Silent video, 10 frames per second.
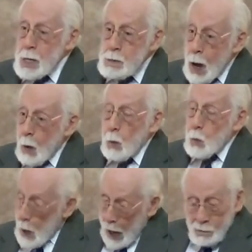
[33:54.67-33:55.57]
Now,
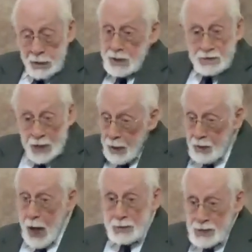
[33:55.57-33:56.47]
having said
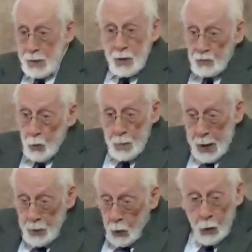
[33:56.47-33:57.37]
that, some of you
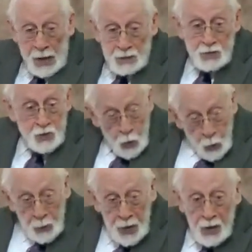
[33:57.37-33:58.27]
may be quite
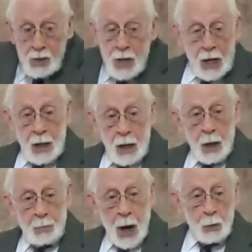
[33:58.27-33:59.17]
stupid
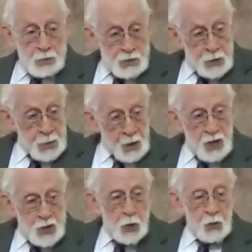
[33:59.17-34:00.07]
about
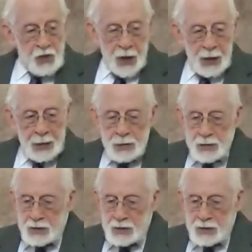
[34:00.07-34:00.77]
spiritual things.